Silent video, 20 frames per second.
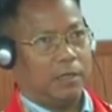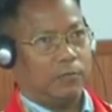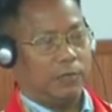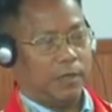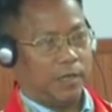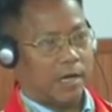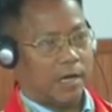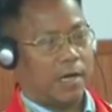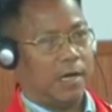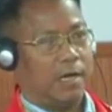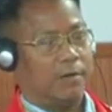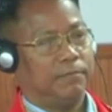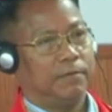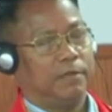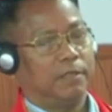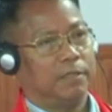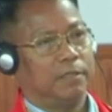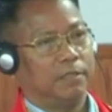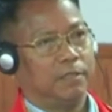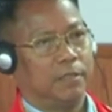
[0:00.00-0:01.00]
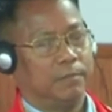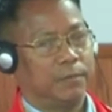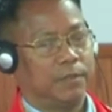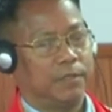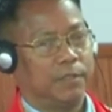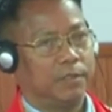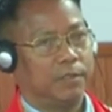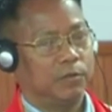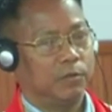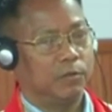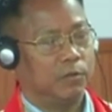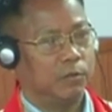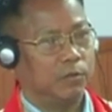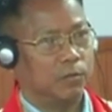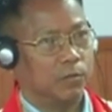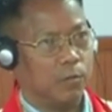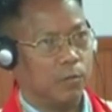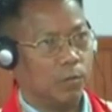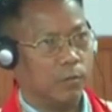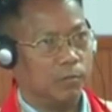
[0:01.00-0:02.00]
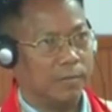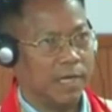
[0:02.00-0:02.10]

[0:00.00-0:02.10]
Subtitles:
we have different coal